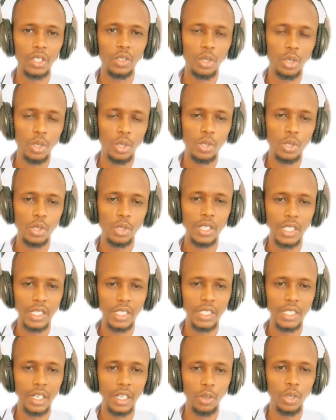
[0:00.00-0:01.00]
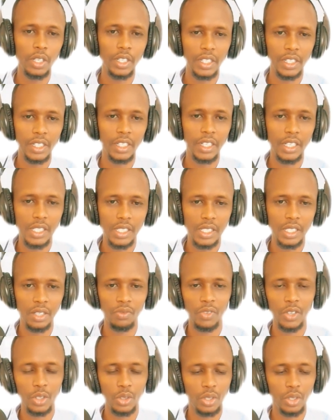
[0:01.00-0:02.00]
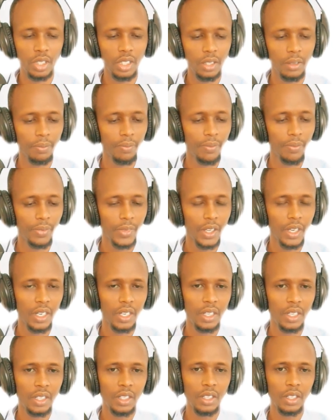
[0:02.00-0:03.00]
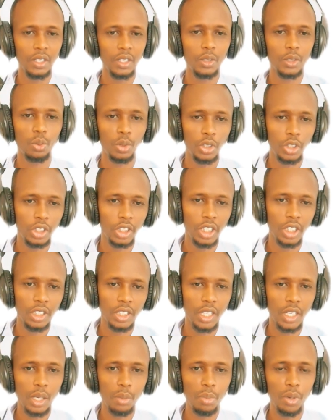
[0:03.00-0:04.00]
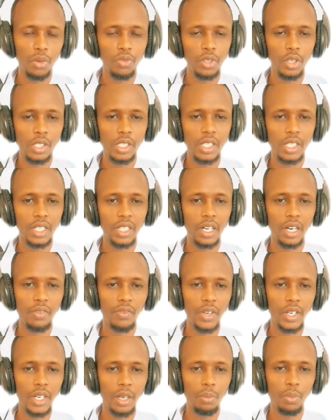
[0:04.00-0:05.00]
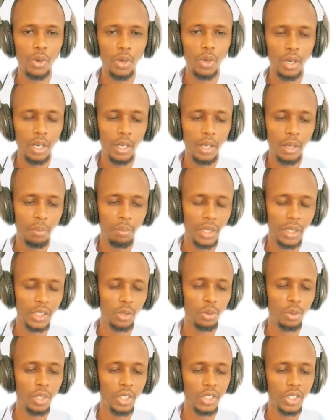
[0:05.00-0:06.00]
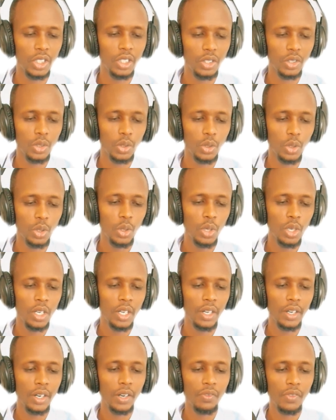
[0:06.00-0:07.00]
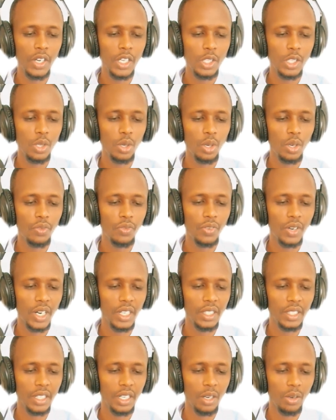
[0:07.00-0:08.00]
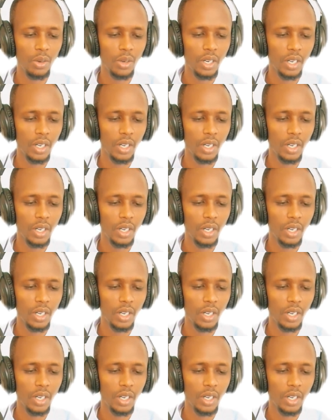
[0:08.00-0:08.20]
So this can only increase inventory. It won't change the number of units that are available, but it will change. So reversal of write down.